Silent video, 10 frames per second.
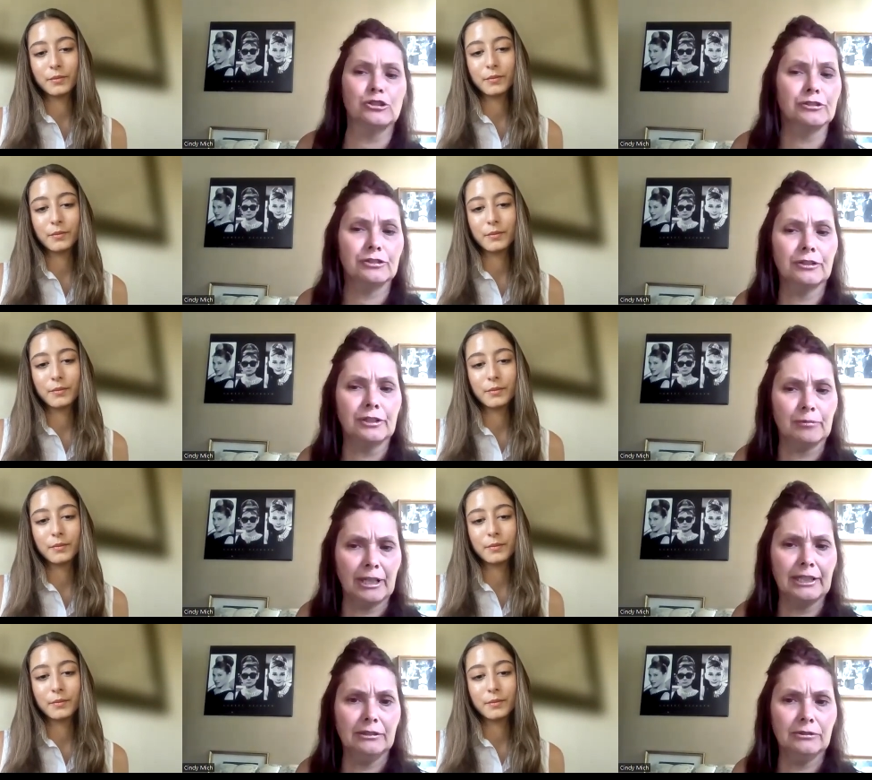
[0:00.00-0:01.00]
Speaker 1: has just started
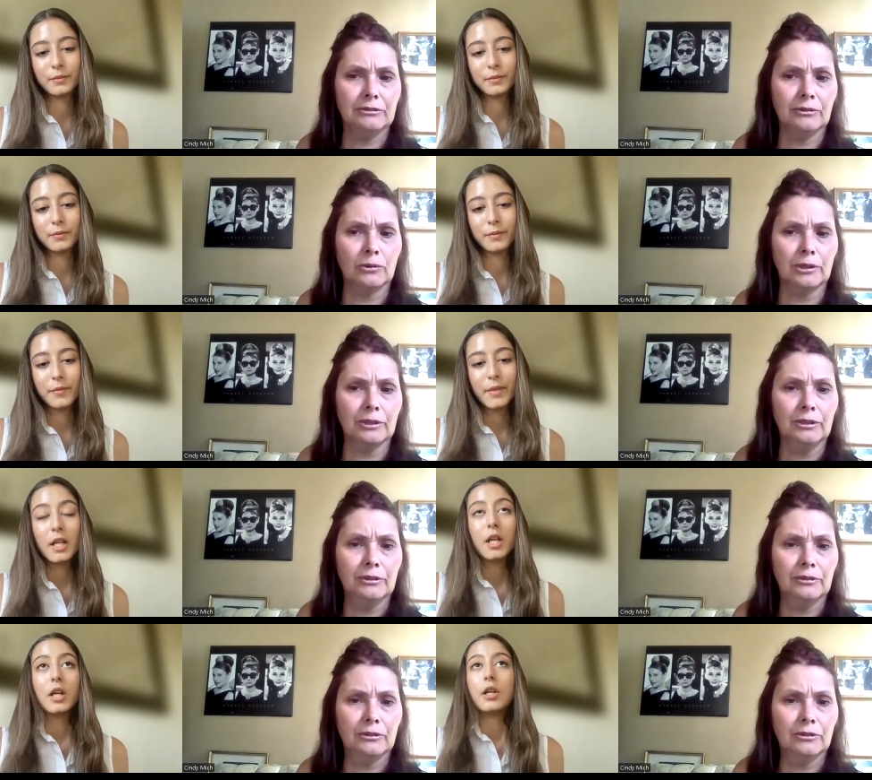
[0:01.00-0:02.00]
right
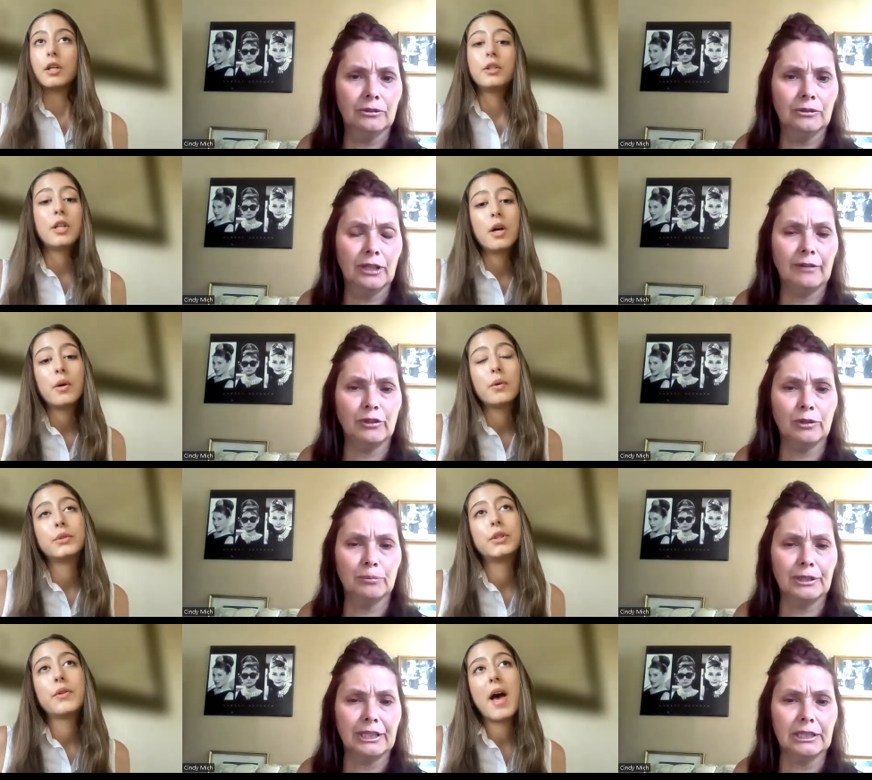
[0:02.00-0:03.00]
or no
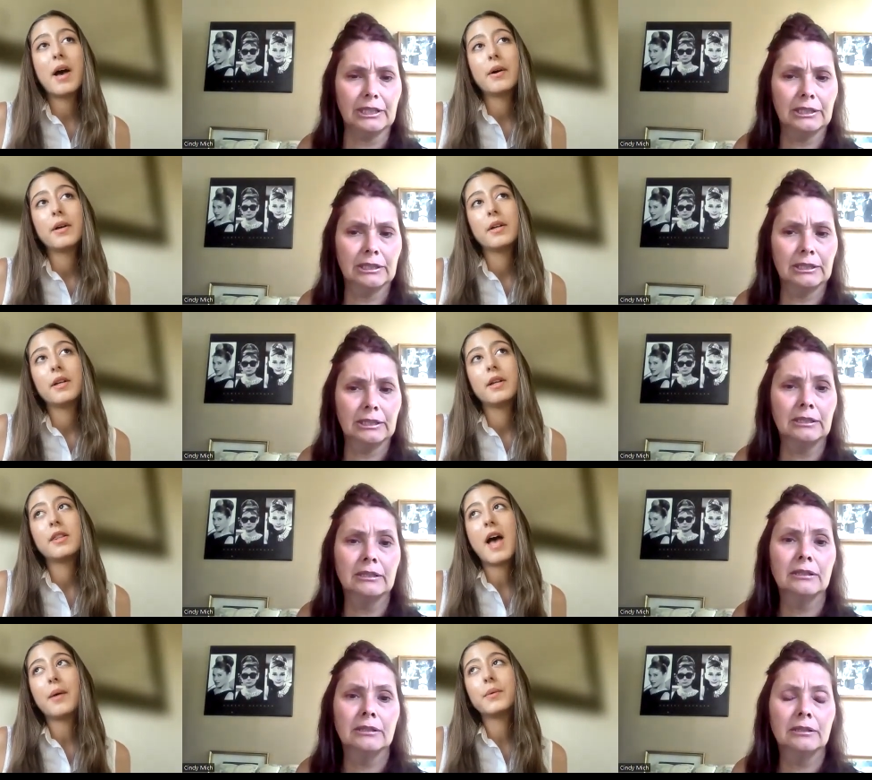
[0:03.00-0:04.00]
so that,
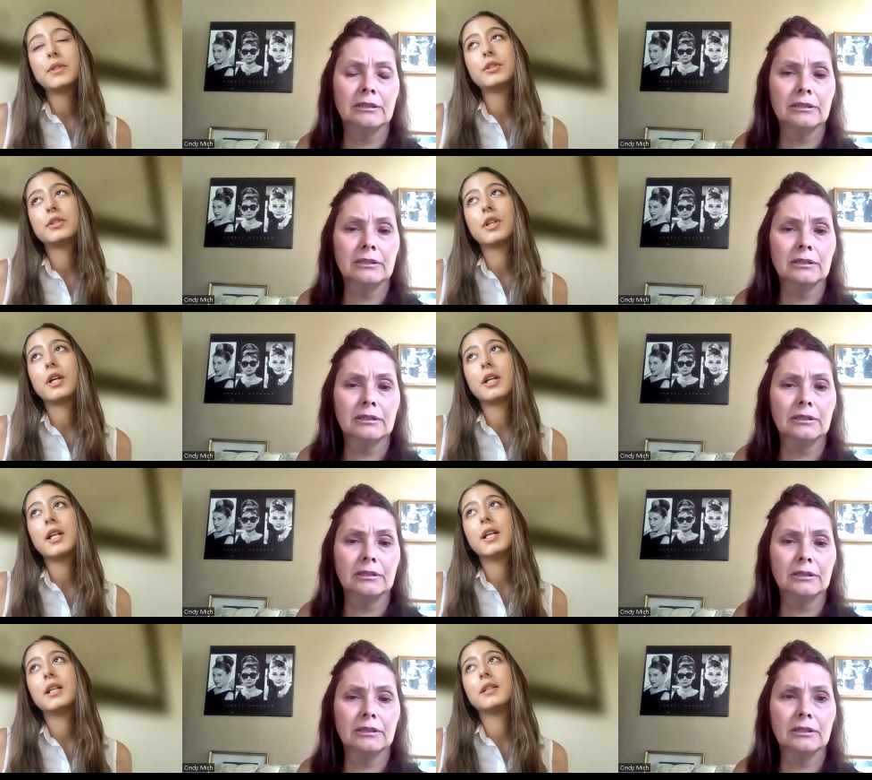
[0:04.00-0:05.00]
Speaker 2: that one
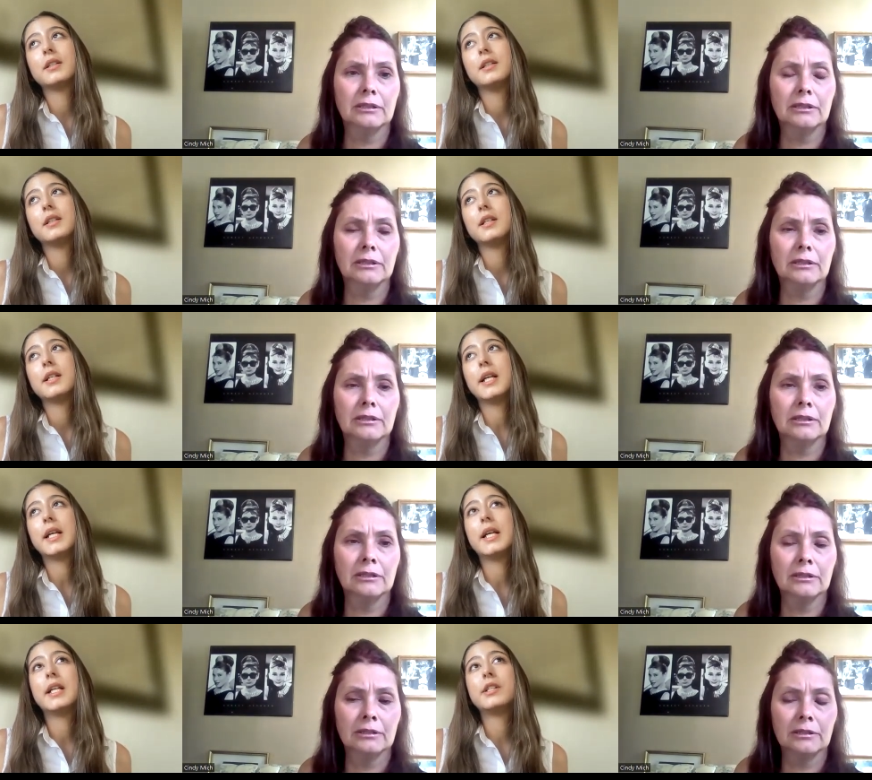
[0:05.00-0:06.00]
started
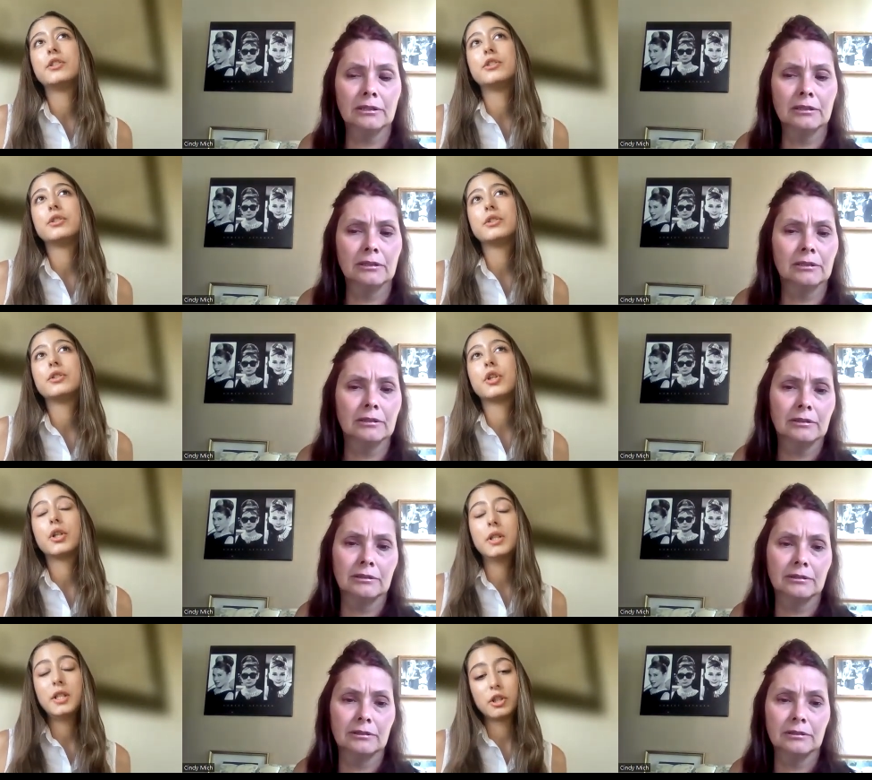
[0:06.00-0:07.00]
in
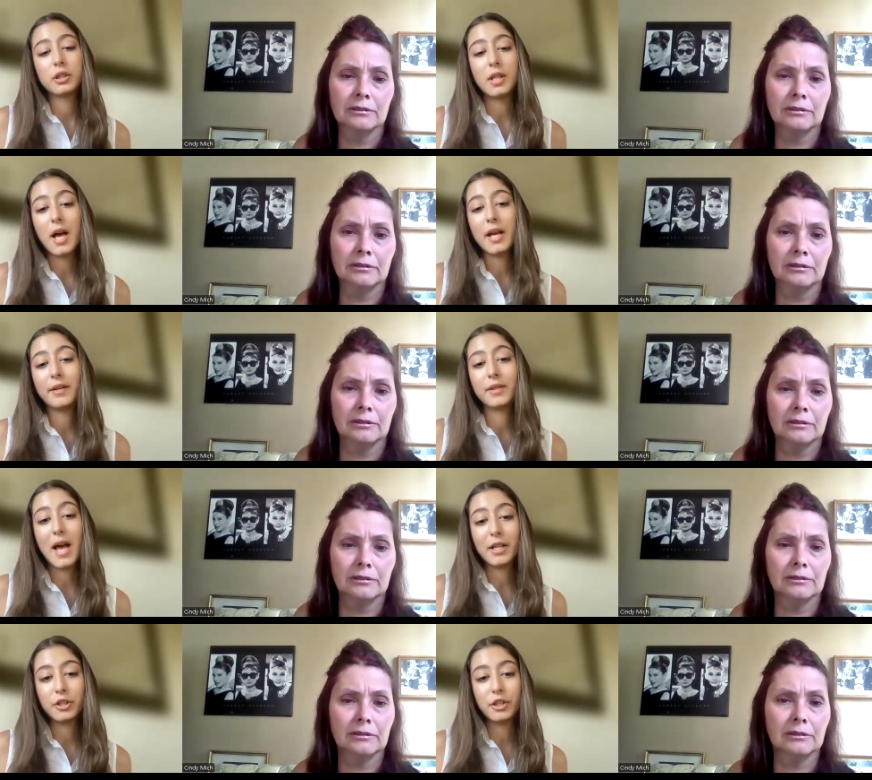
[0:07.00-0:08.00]
early july of
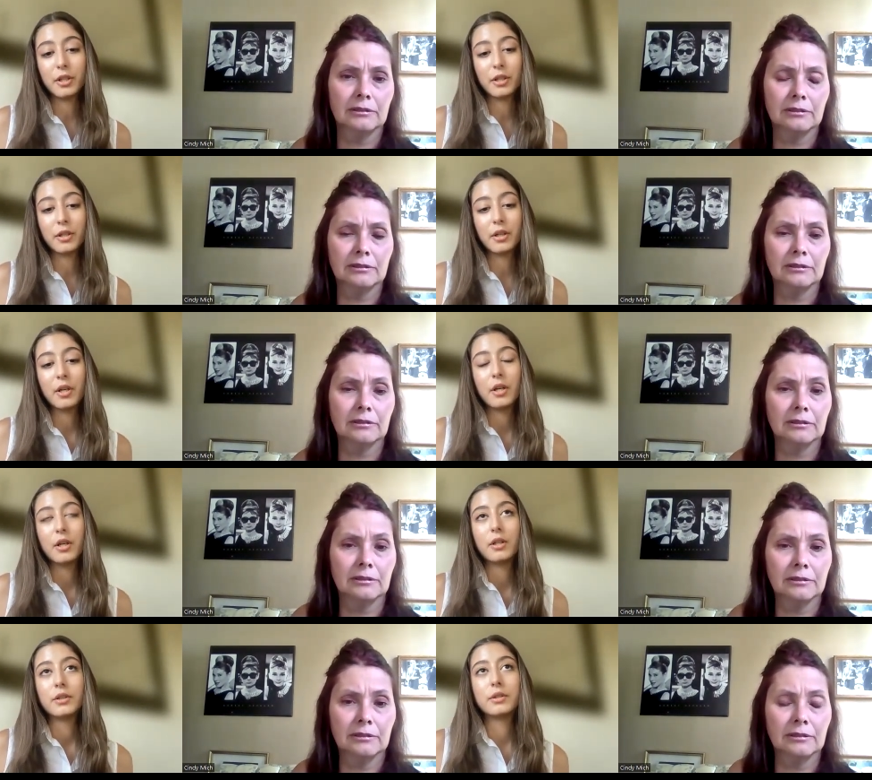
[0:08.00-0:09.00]
last year
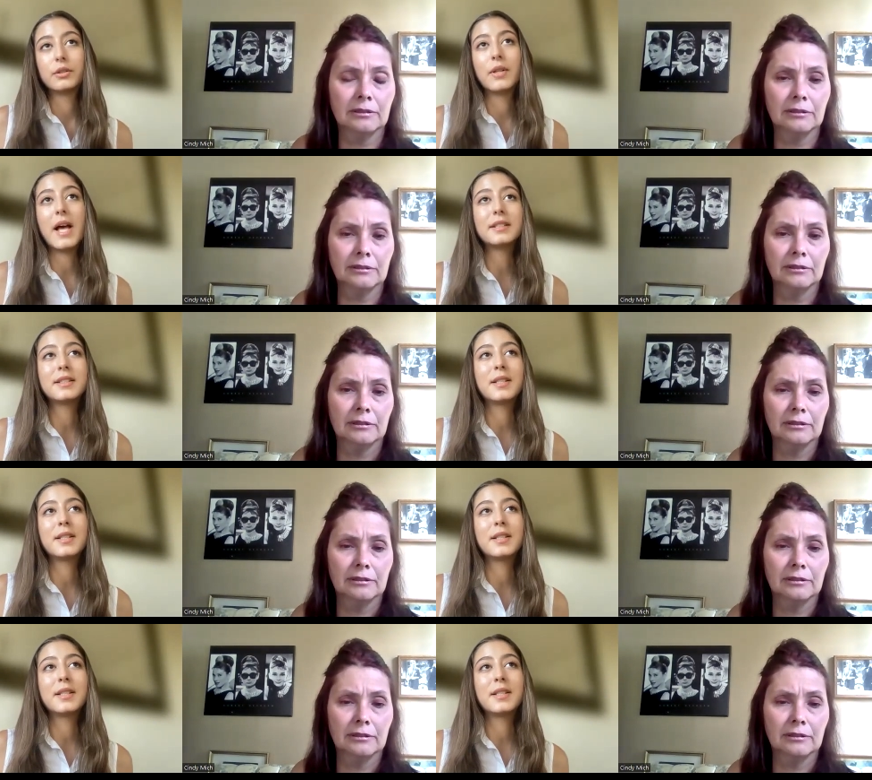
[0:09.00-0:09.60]
so last